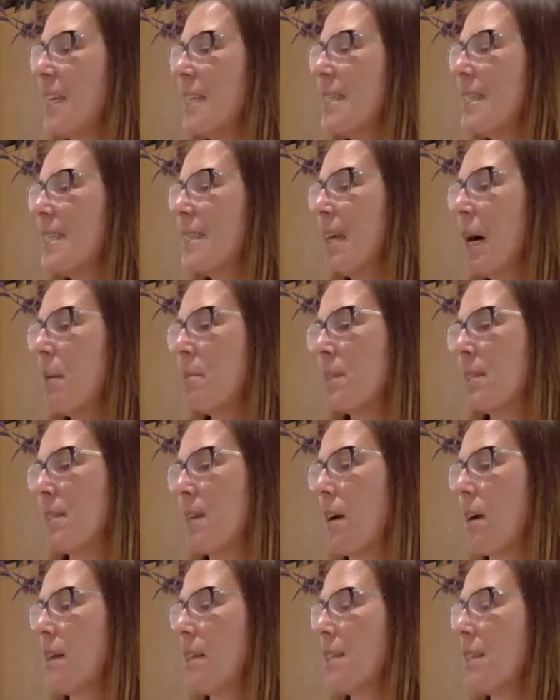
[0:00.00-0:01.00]
Some
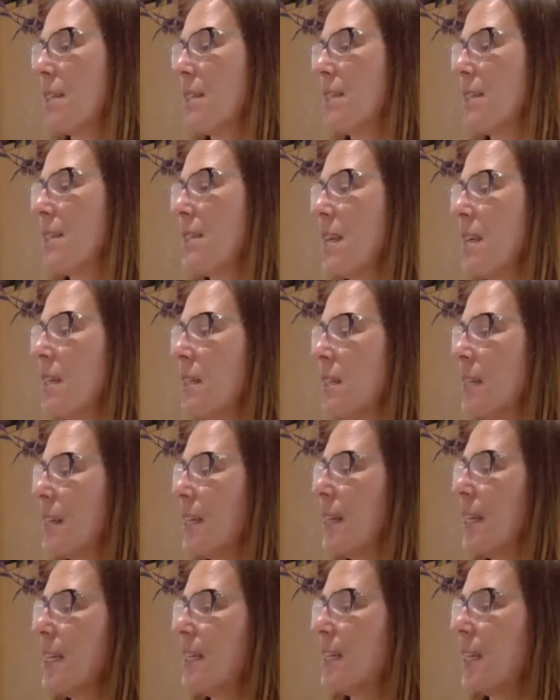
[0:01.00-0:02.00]
scientists think
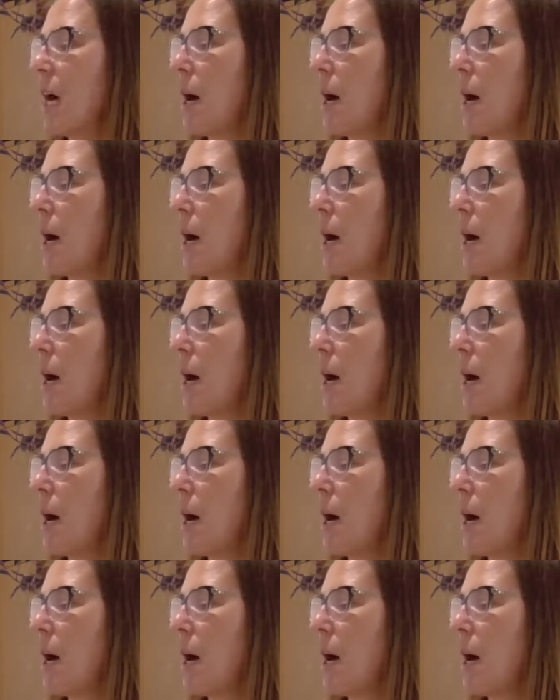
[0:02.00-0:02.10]
that it's